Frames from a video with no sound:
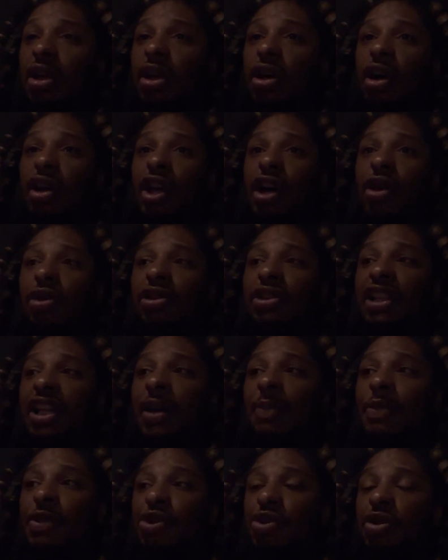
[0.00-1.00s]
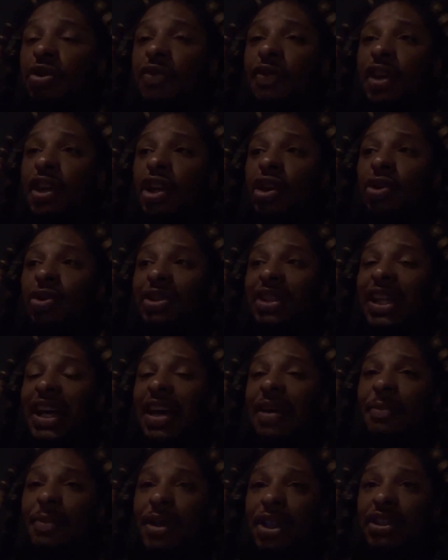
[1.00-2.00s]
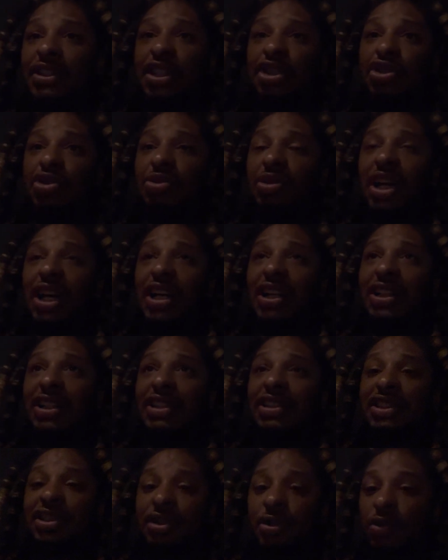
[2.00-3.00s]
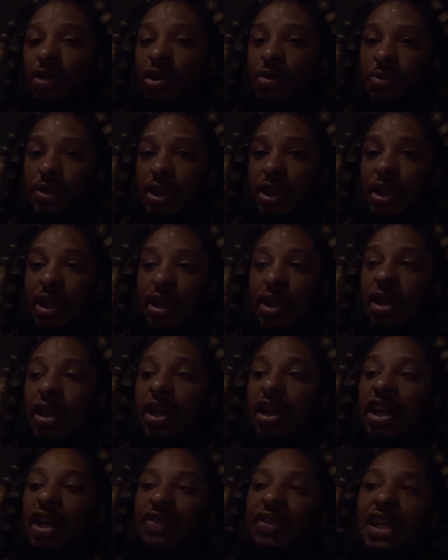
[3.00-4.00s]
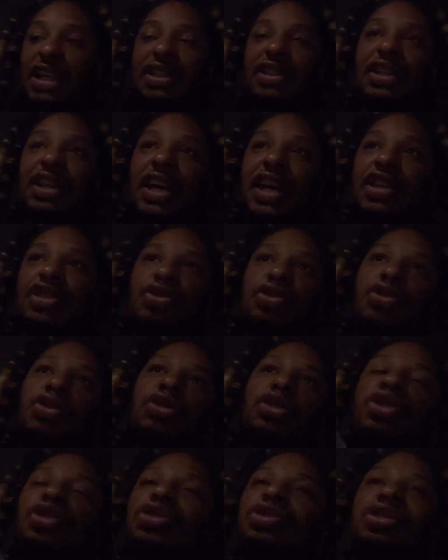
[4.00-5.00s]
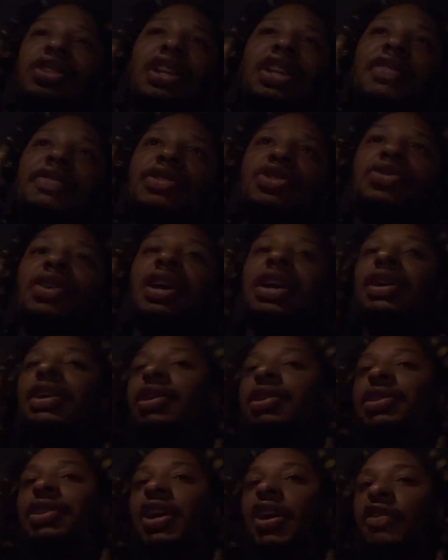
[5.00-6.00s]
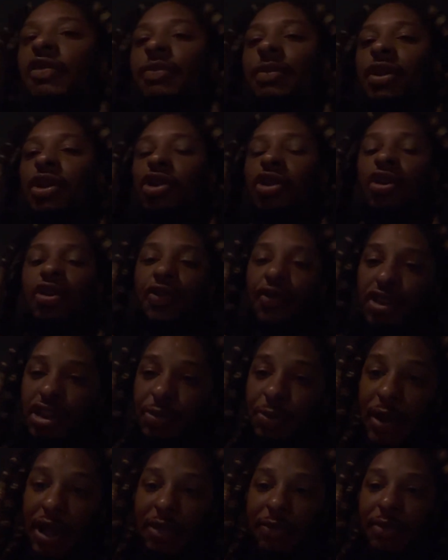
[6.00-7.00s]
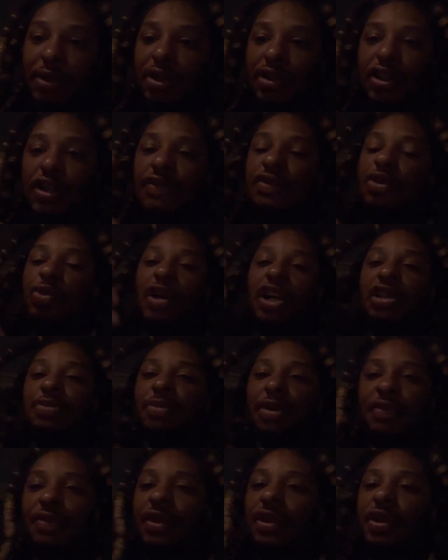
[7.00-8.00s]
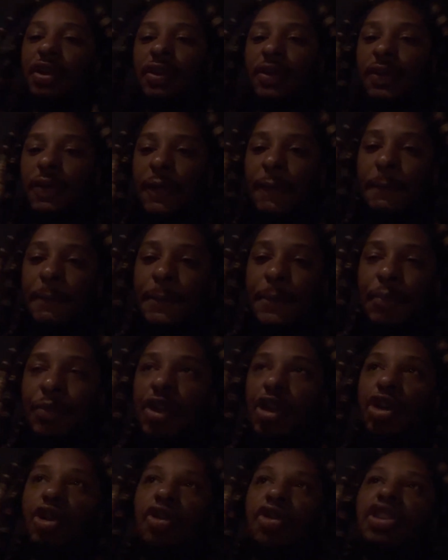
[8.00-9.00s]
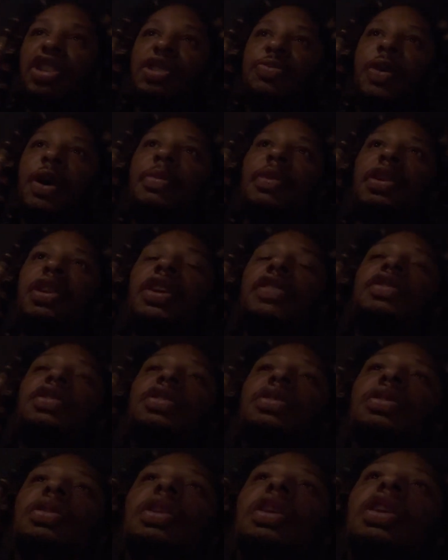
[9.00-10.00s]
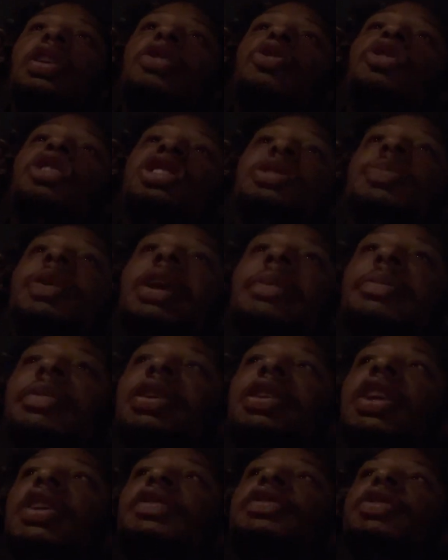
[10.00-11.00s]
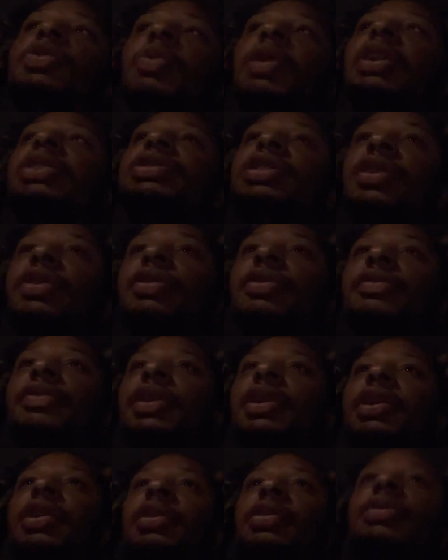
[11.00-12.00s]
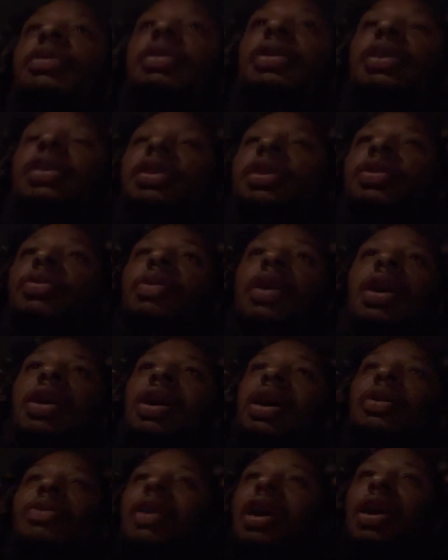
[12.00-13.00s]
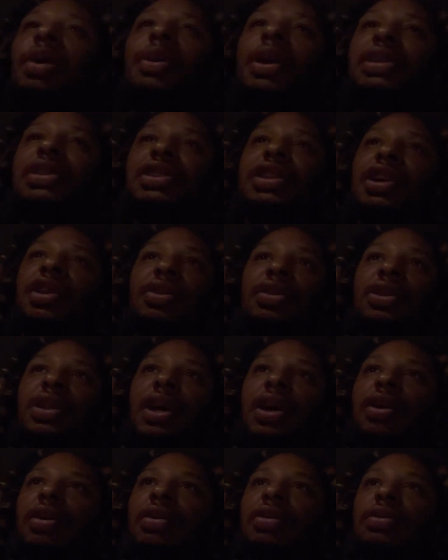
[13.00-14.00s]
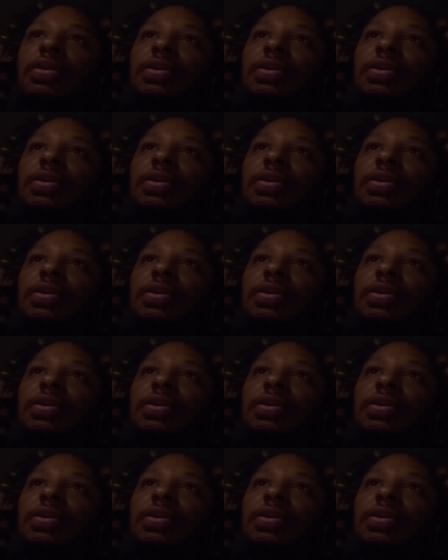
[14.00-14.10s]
Are y'all skipping through the video that much that you're not listening to what I'm saying? If that's the case, you shouldn't even try to get a dollar from me. You don't even respect me enough to watch my video. You don't even respect me enough to watch the whole video. Why would I sell you a dollar?